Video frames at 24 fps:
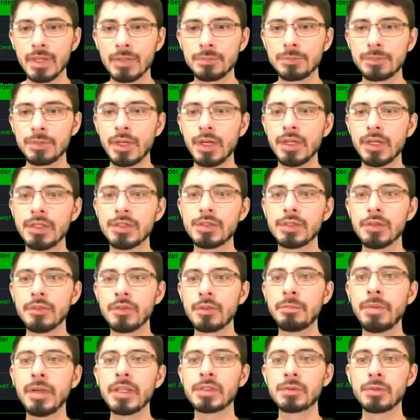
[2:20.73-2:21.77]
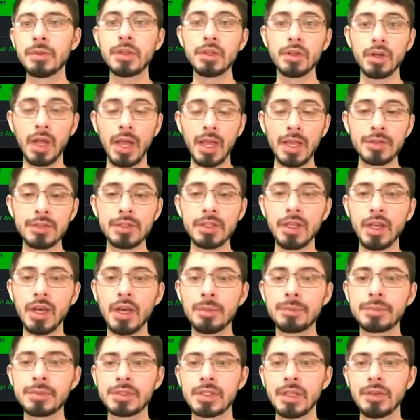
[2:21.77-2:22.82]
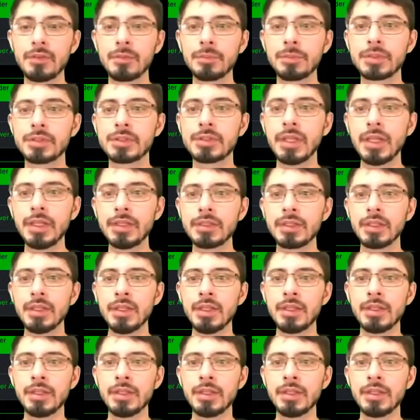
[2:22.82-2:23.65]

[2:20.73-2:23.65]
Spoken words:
price. Over the past week, you're actually up 7%.